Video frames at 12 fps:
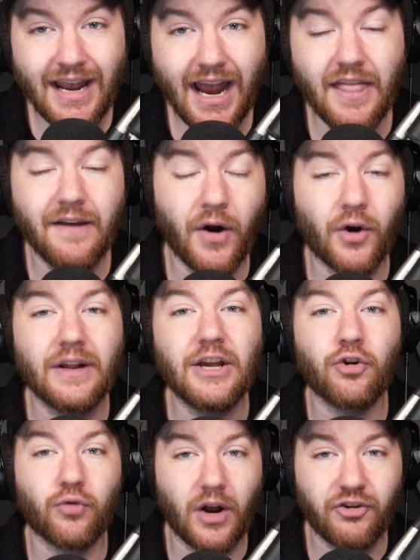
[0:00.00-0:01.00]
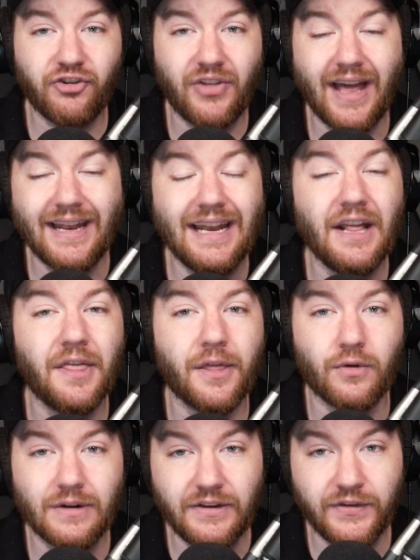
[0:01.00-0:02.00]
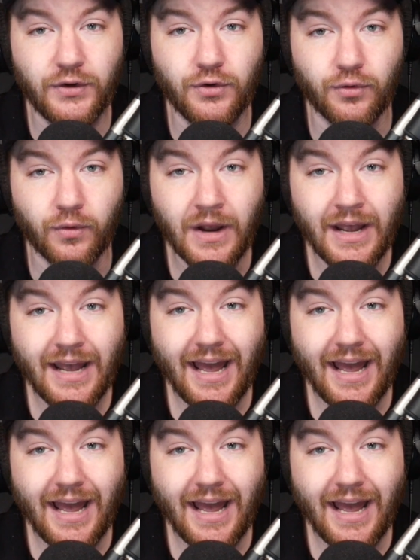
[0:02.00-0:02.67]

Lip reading: and they've already crushed that, hitting 32,